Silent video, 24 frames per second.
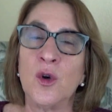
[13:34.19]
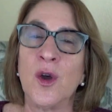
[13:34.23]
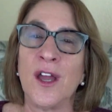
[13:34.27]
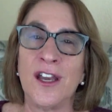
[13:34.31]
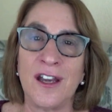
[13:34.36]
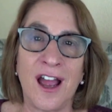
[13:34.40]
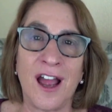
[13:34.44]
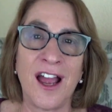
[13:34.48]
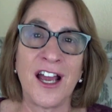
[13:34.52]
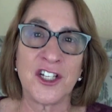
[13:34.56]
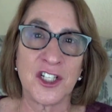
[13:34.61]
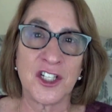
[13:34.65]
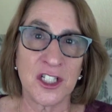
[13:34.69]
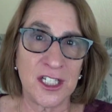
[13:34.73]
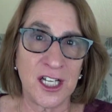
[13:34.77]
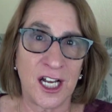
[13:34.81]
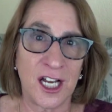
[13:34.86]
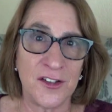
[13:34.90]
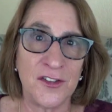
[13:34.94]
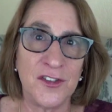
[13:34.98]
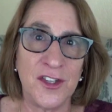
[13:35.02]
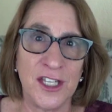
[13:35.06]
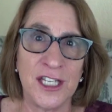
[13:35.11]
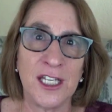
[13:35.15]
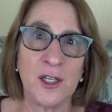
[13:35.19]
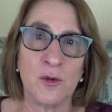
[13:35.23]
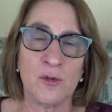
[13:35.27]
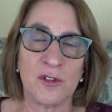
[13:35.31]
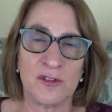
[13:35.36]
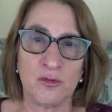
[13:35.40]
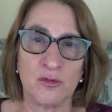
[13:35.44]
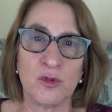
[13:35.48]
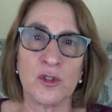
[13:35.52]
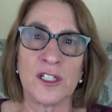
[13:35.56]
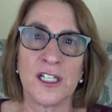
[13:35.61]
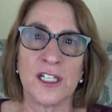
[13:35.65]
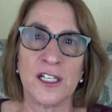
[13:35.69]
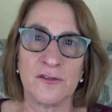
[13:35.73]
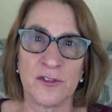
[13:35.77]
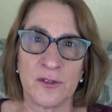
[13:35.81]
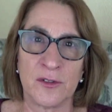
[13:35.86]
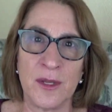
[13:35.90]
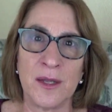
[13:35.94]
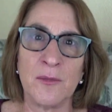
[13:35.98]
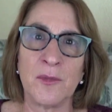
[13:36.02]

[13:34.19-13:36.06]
And actually, I think it was working for me